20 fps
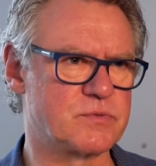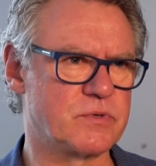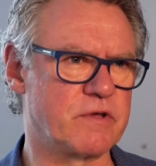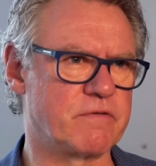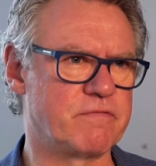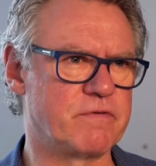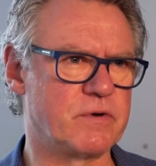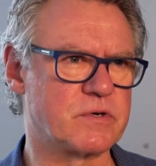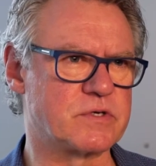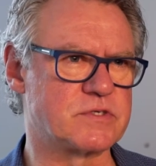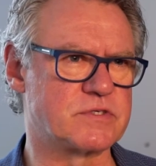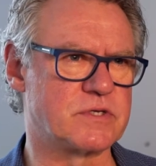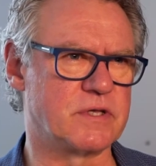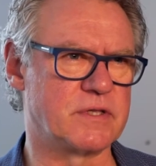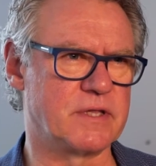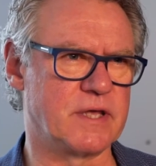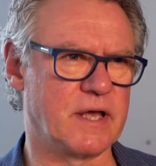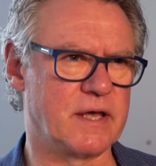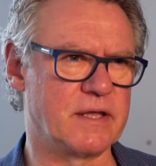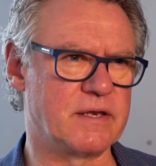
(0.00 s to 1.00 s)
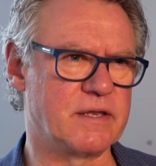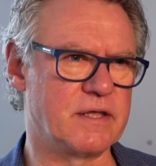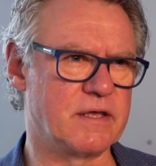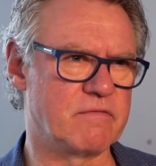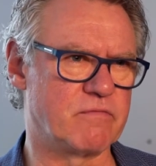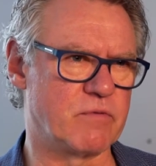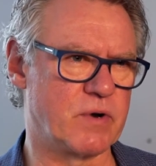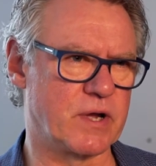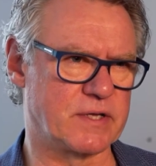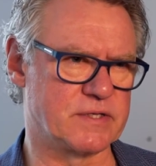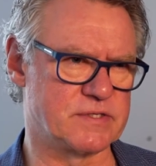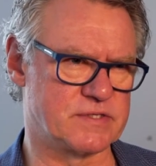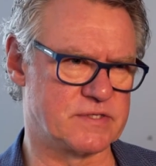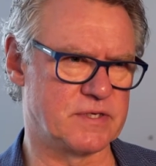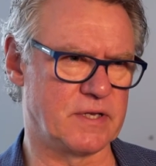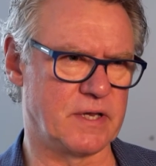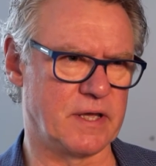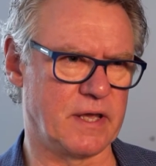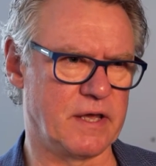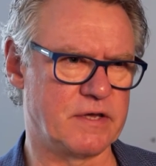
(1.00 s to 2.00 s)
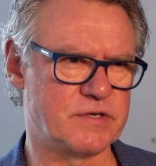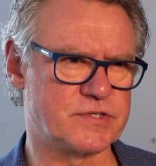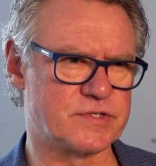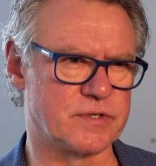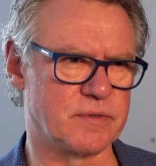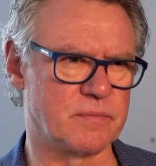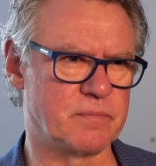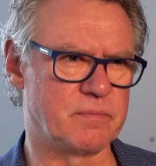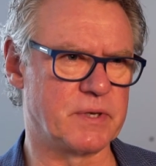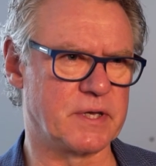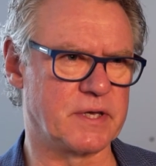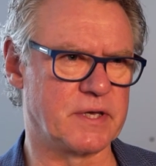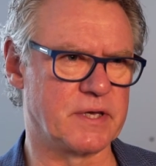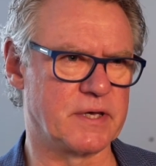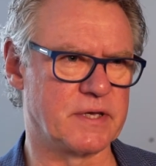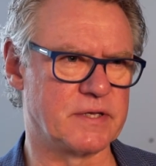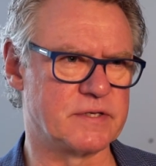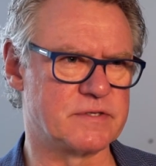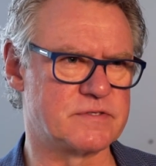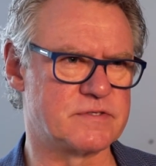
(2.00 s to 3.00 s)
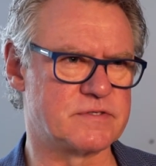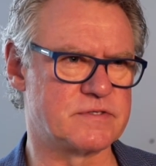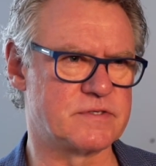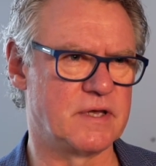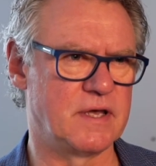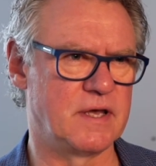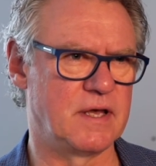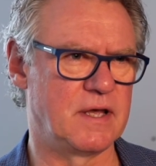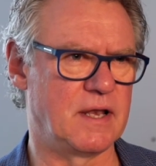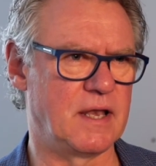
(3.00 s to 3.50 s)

really focused on the idea of reconciliation because